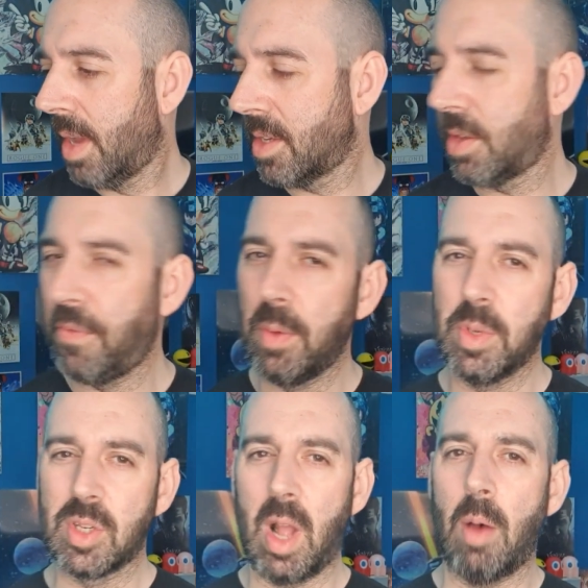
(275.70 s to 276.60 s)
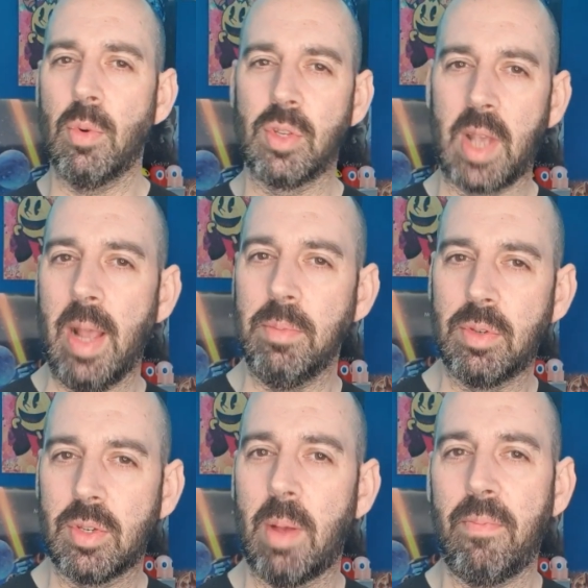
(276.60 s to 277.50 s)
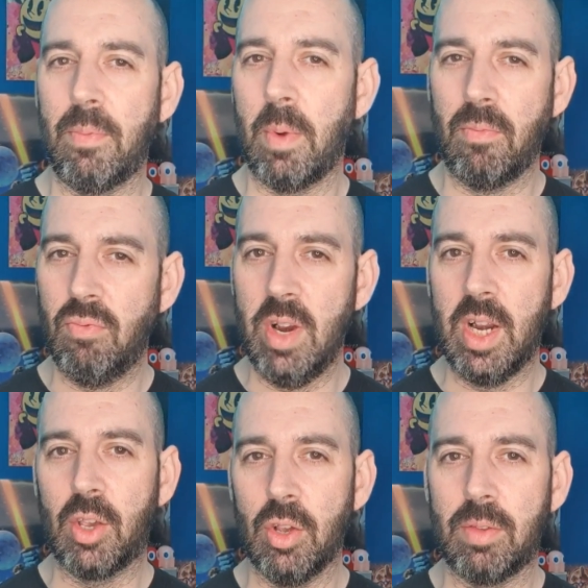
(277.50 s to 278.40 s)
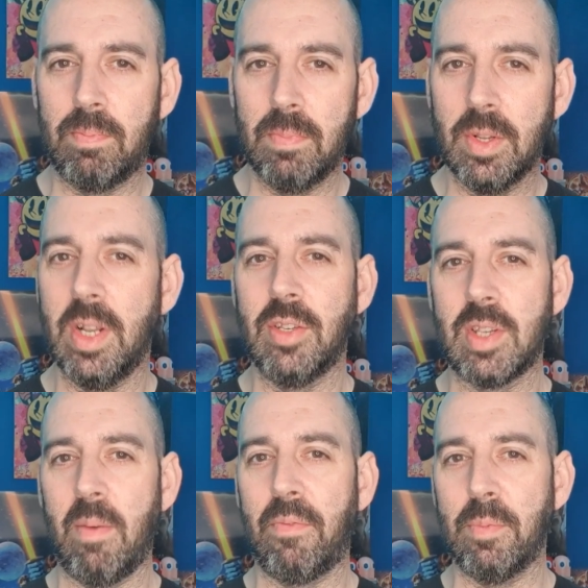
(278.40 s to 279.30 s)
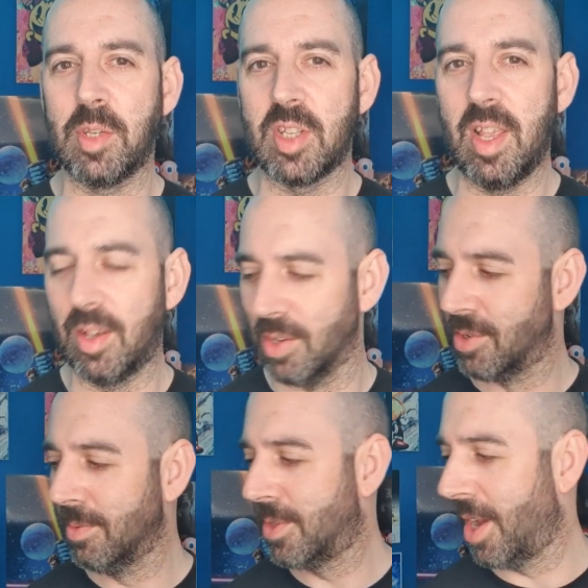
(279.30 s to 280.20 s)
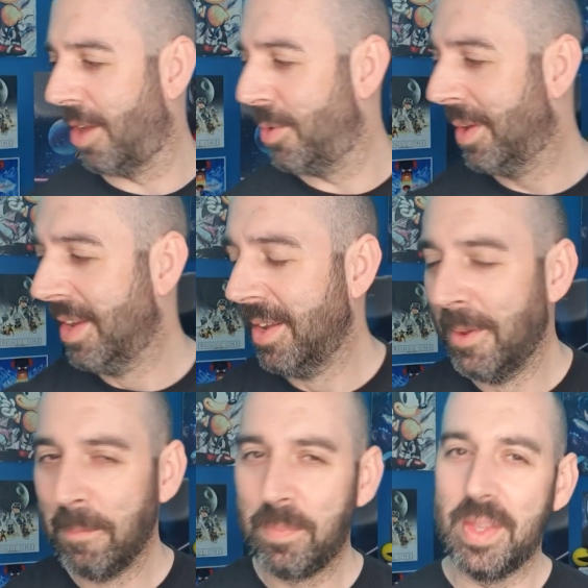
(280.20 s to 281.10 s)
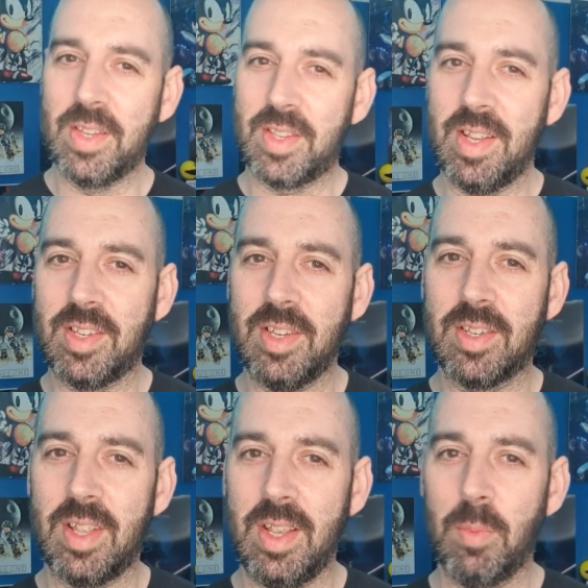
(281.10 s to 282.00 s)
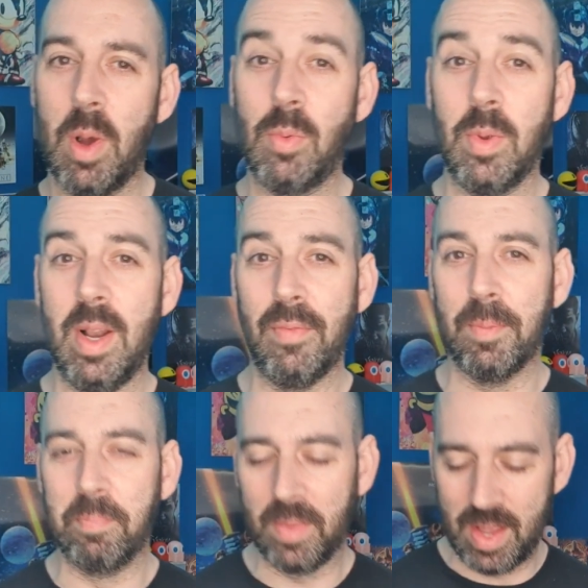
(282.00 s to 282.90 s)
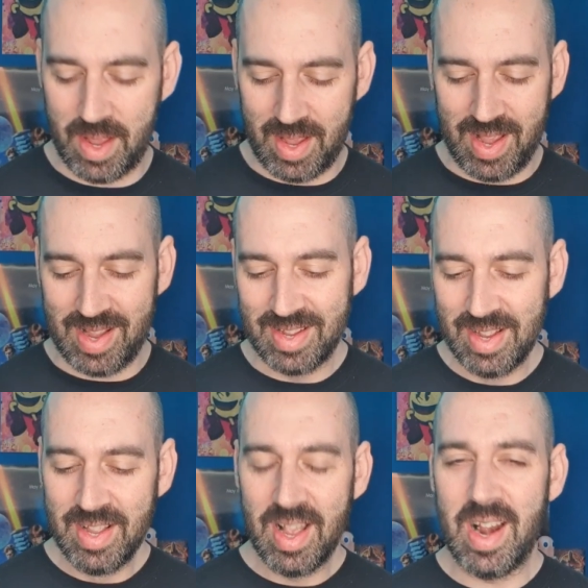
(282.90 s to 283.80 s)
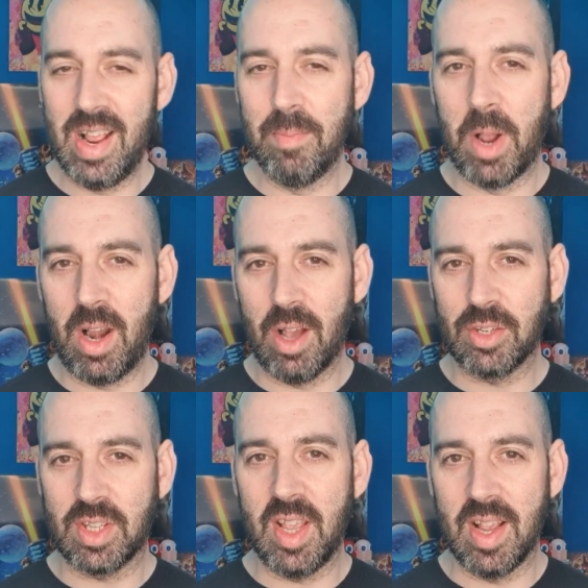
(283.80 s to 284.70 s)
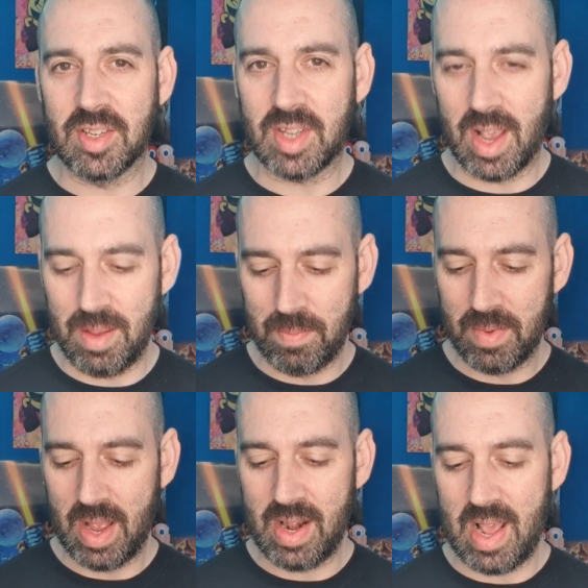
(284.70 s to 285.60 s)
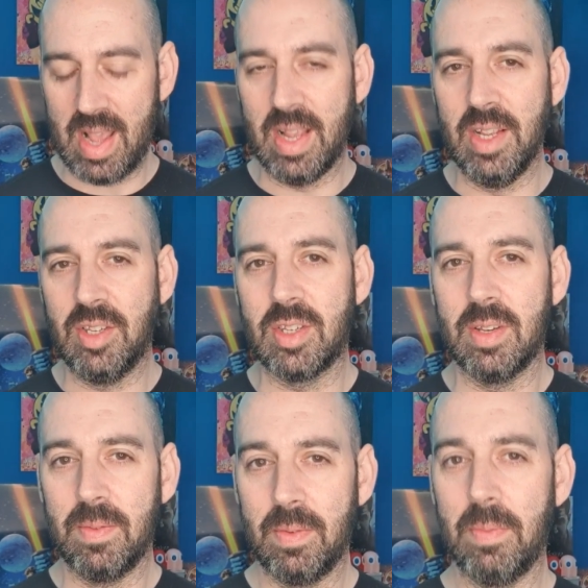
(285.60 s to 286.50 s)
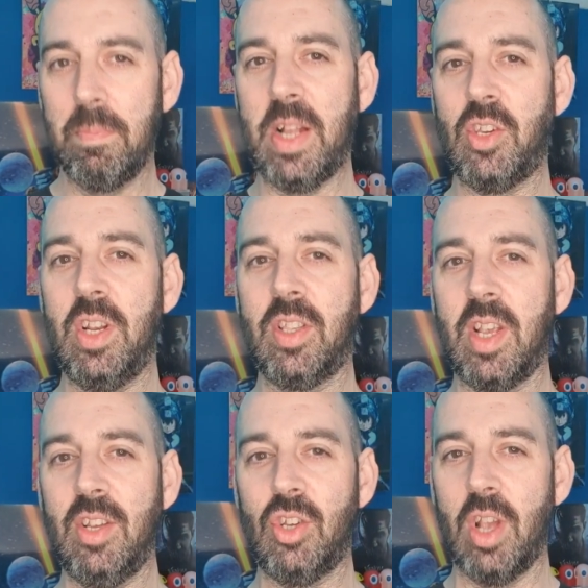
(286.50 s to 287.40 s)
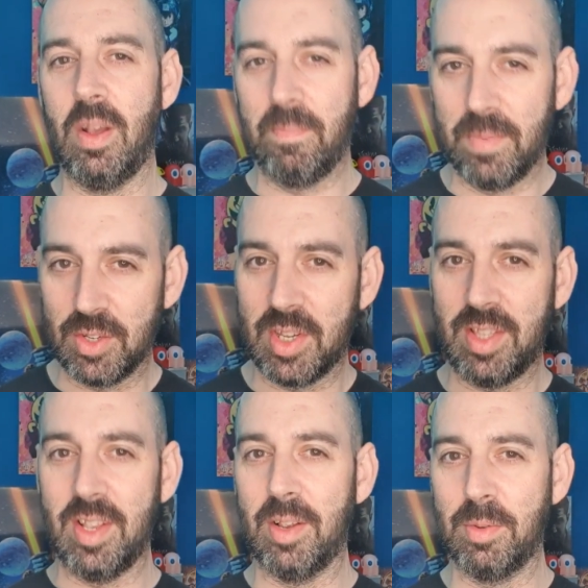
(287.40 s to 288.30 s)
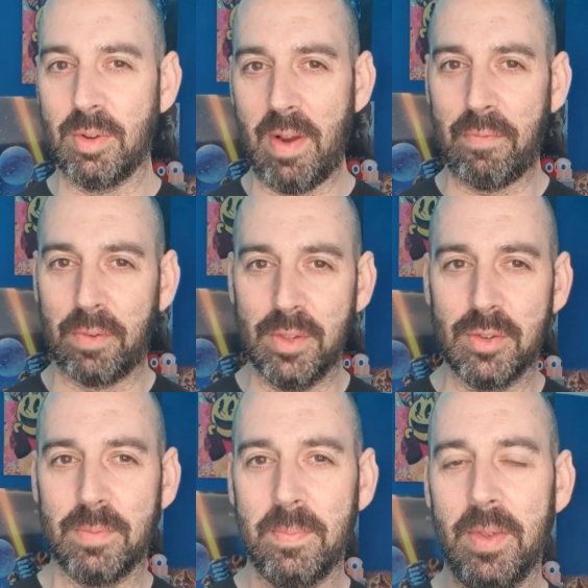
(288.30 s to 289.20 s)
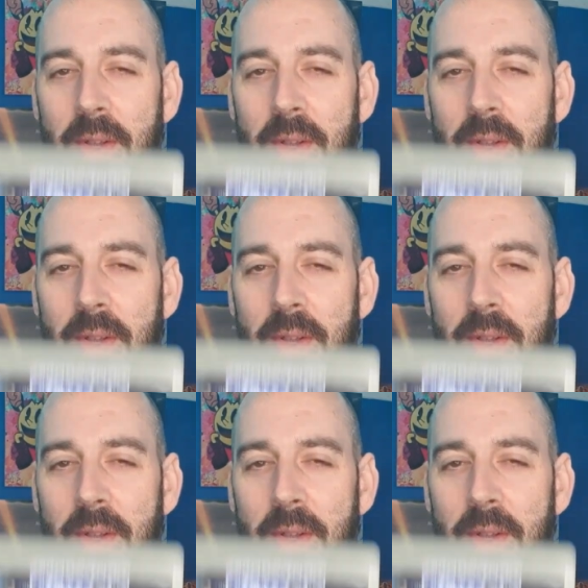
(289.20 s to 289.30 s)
That's the thing with Star Wars games. Some of them are really good, and then some of them are stinkers. So this is the world we live in. And then my last DS game, and that is matching the t-shirt. I said that it was a reference.